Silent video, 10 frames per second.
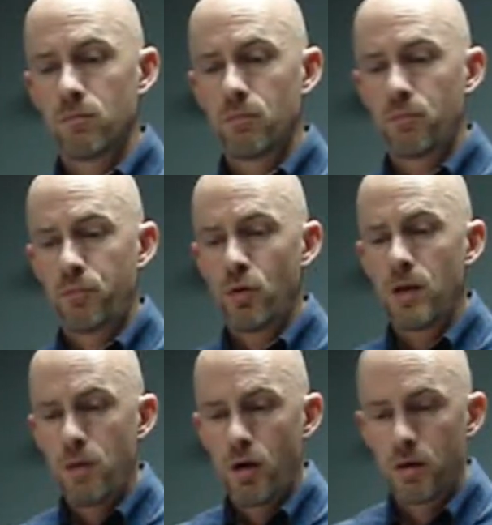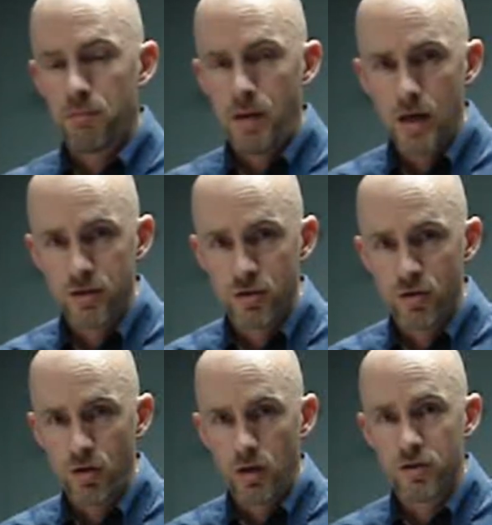put American passengers
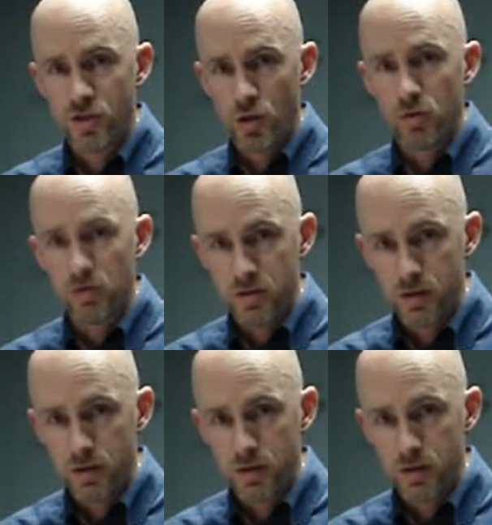on it, students,